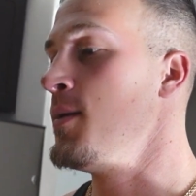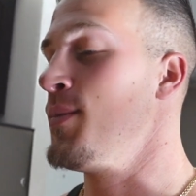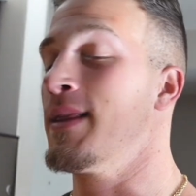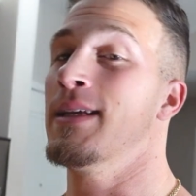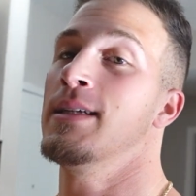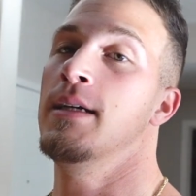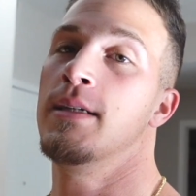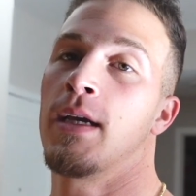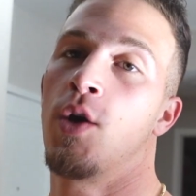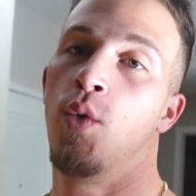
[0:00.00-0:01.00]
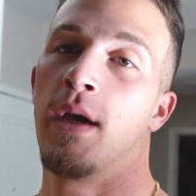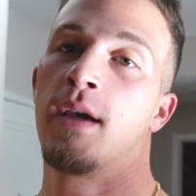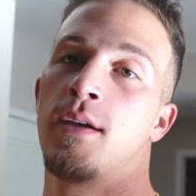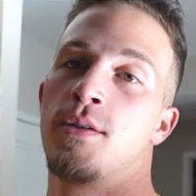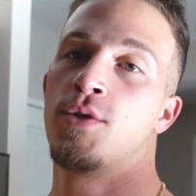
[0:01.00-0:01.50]
But this is a
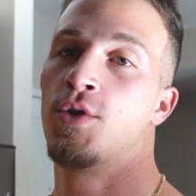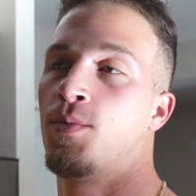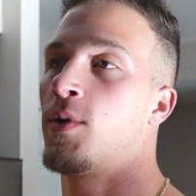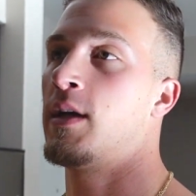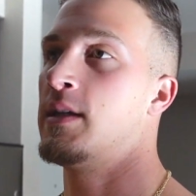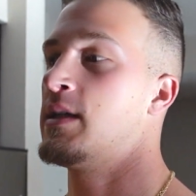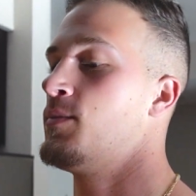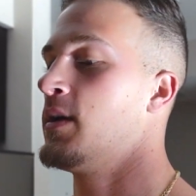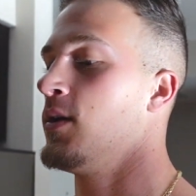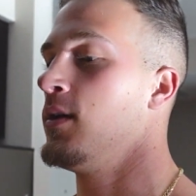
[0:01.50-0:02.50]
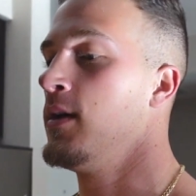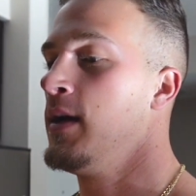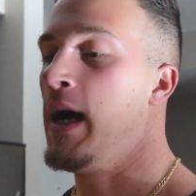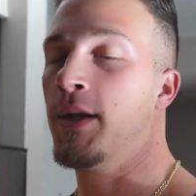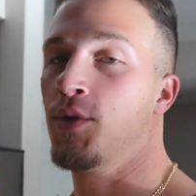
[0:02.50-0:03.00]
quick, super easy meal.
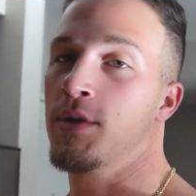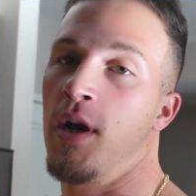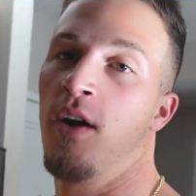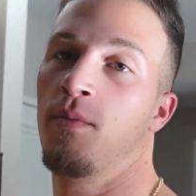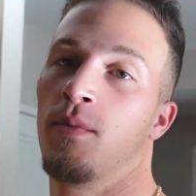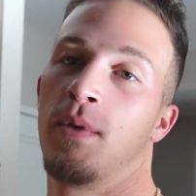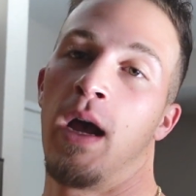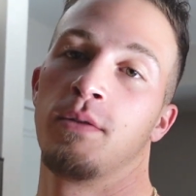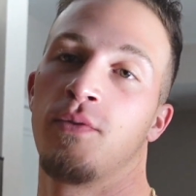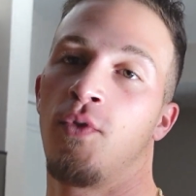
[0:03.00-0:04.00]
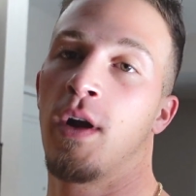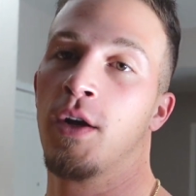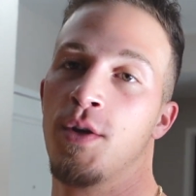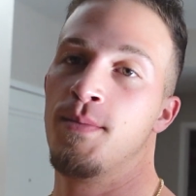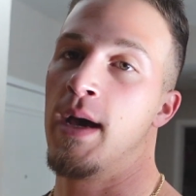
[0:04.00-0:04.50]
I do this oftentimes before I
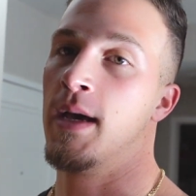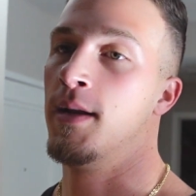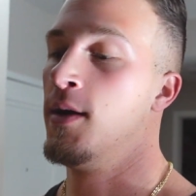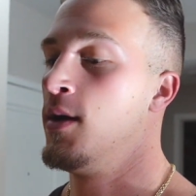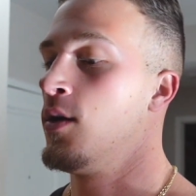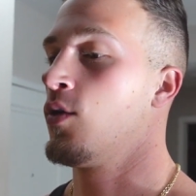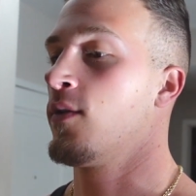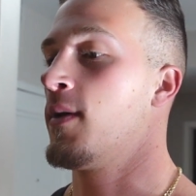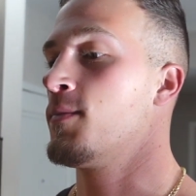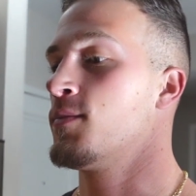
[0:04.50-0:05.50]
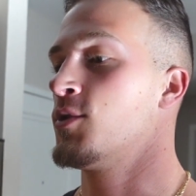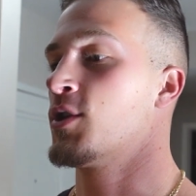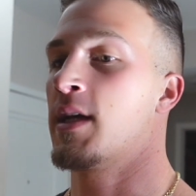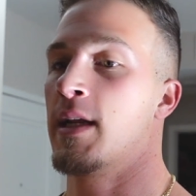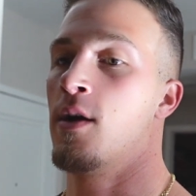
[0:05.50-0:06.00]
go to bed, or if I'm
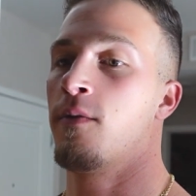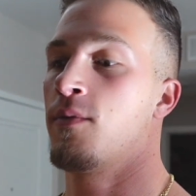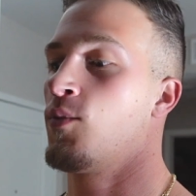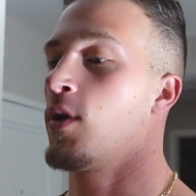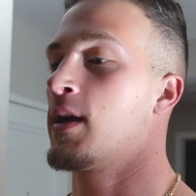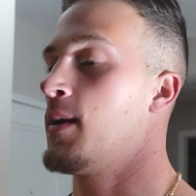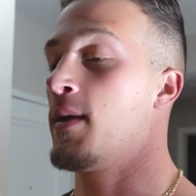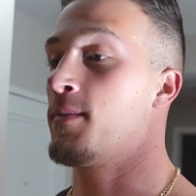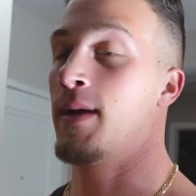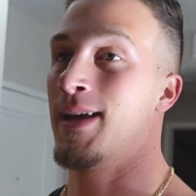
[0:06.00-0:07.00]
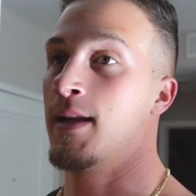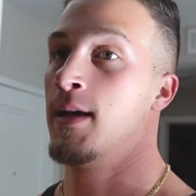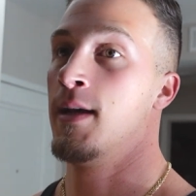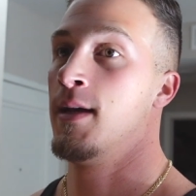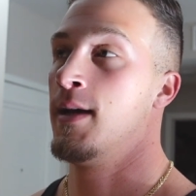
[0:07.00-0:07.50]
just getting home from work and I'm like, man,
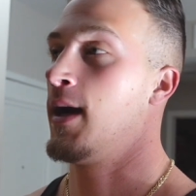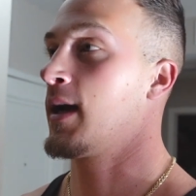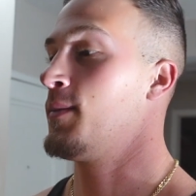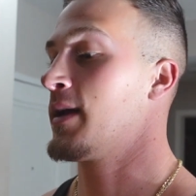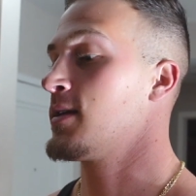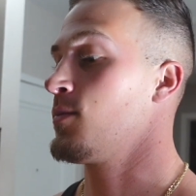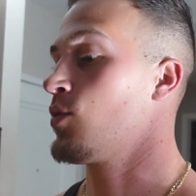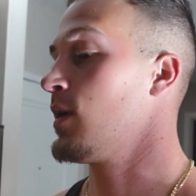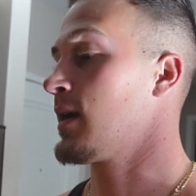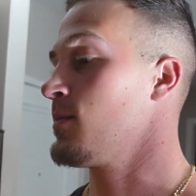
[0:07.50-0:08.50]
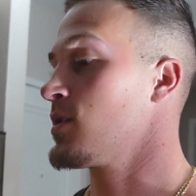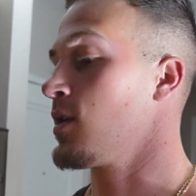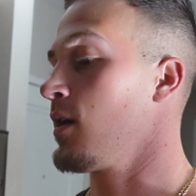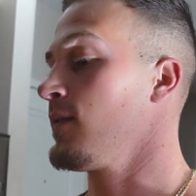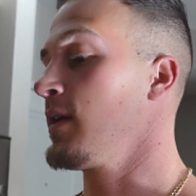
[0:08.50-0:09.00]
I gotta make something quick, I'm
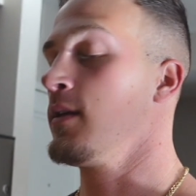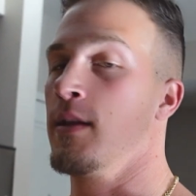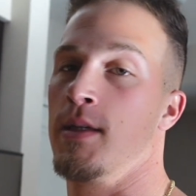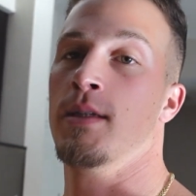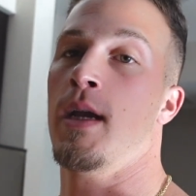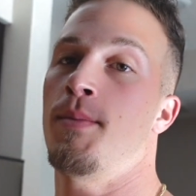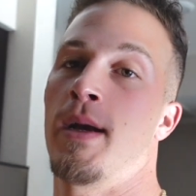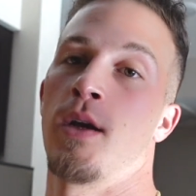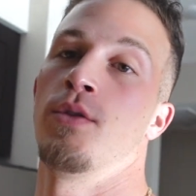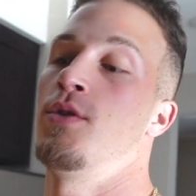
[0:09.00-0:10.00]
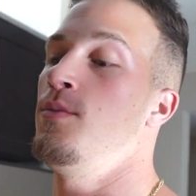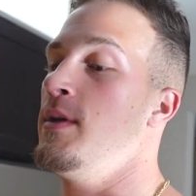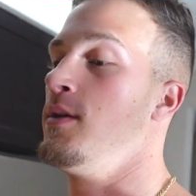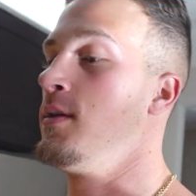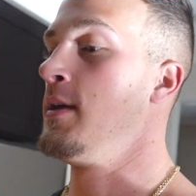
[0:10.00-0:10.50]
starving. This is like my go-to
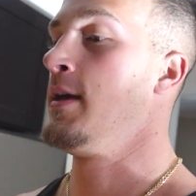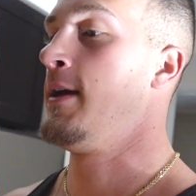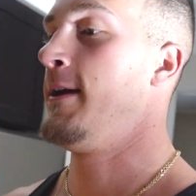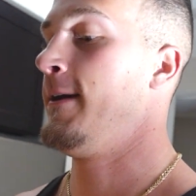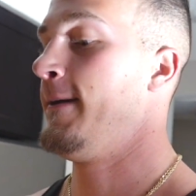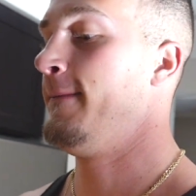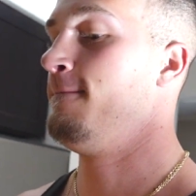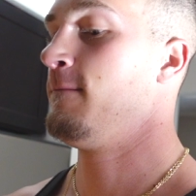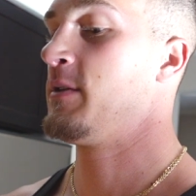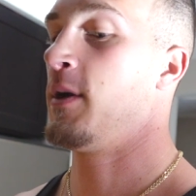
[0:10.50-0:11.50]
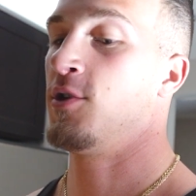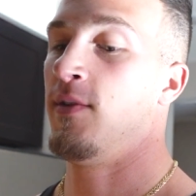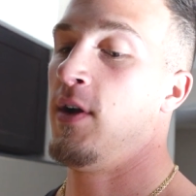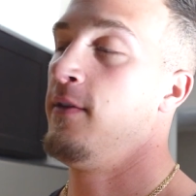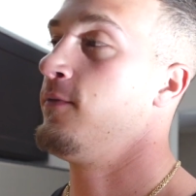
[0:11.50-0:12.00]
meal, especially
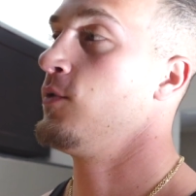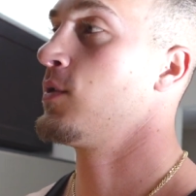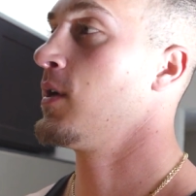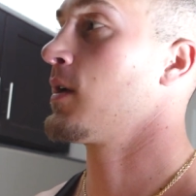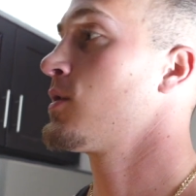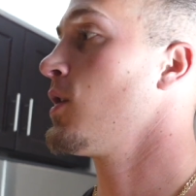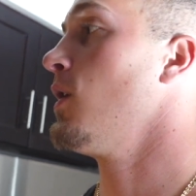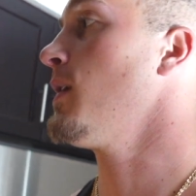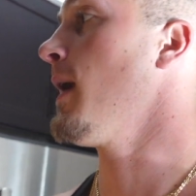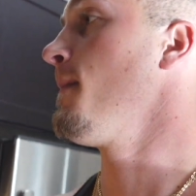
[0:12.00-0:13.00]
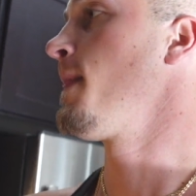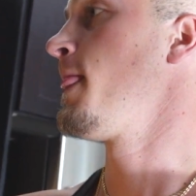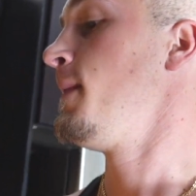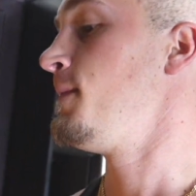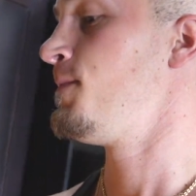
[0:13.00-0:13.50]
if I don't have food cooked. So yeah,
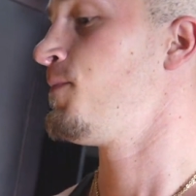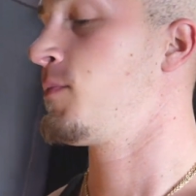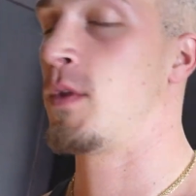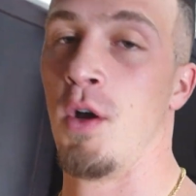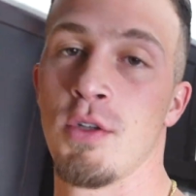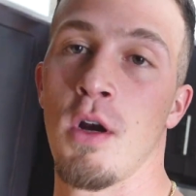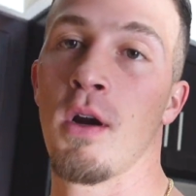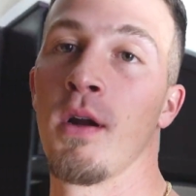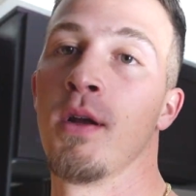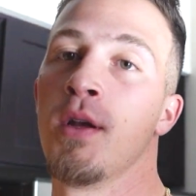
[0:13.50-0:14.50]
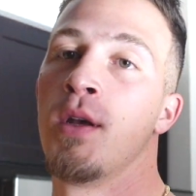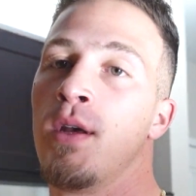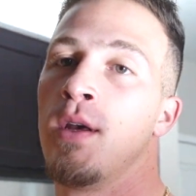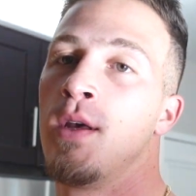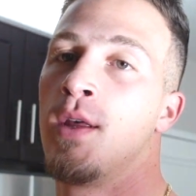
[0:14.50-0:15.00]
those are
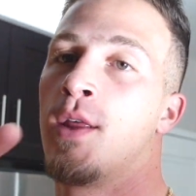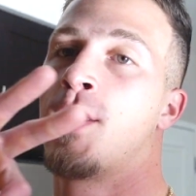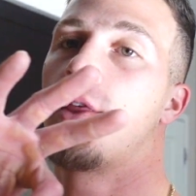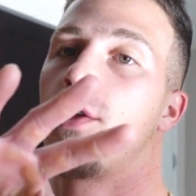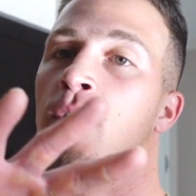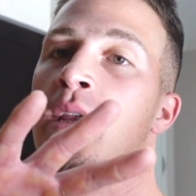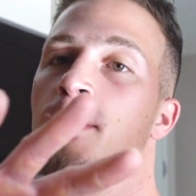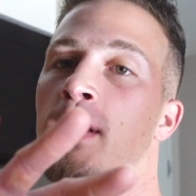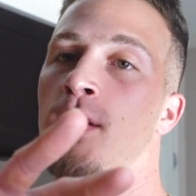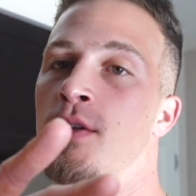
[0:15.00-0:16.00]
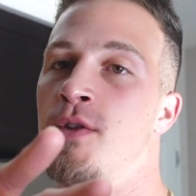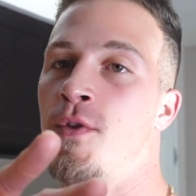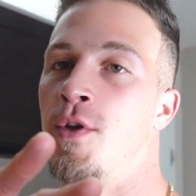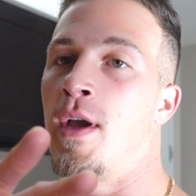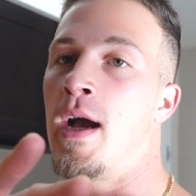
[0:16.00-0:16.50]
3 meals for
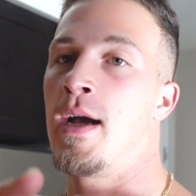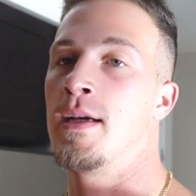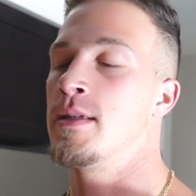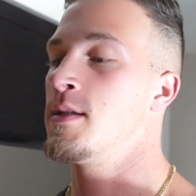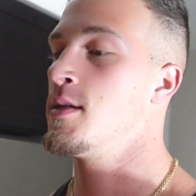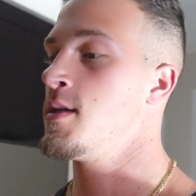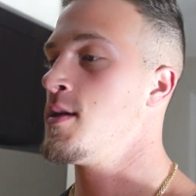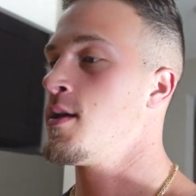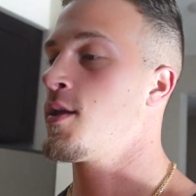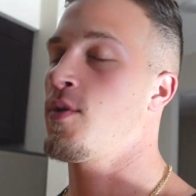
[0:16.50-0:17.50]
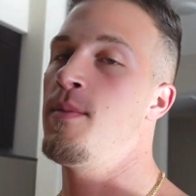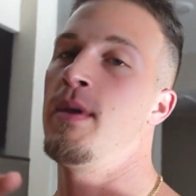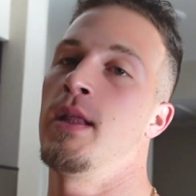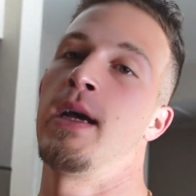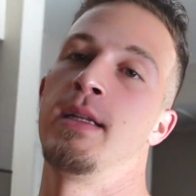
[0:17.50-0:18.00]
you guys, 3
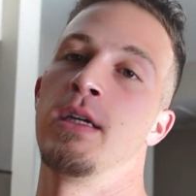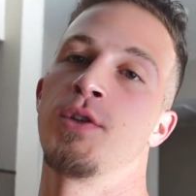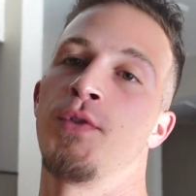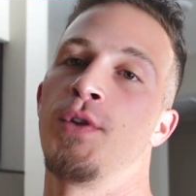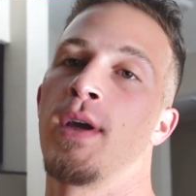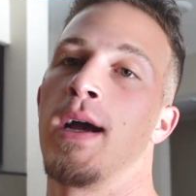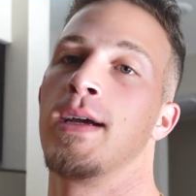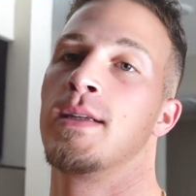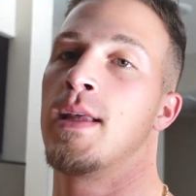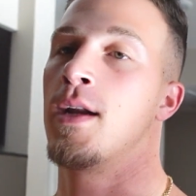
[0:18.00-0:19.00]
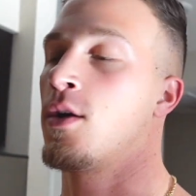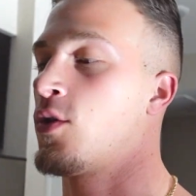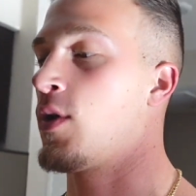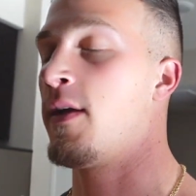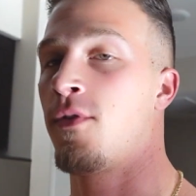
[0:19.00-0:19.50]
meal ideas for you guys that are
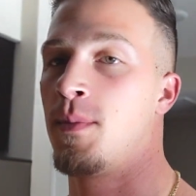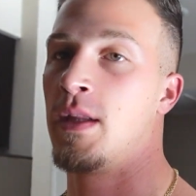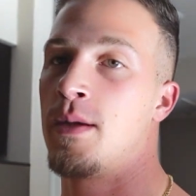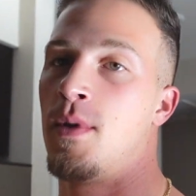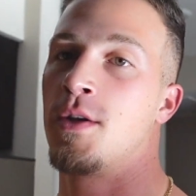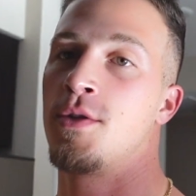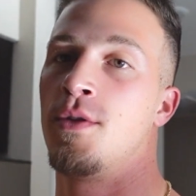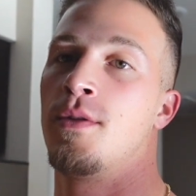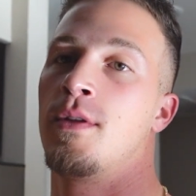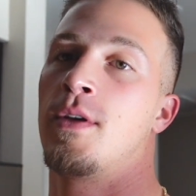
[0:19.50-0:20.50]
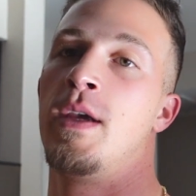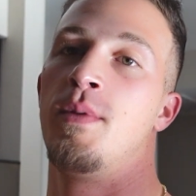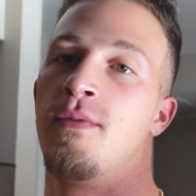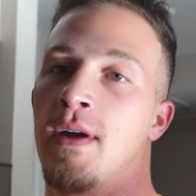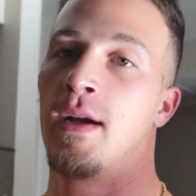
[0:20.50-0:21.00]
great for building muscle. They'll keep
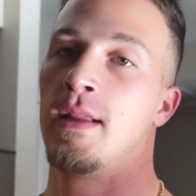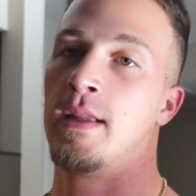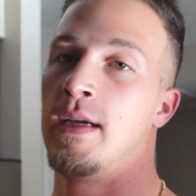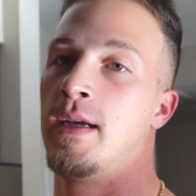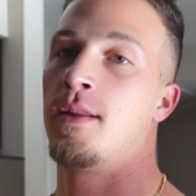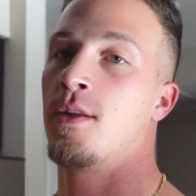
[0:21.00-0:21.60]
you very lean.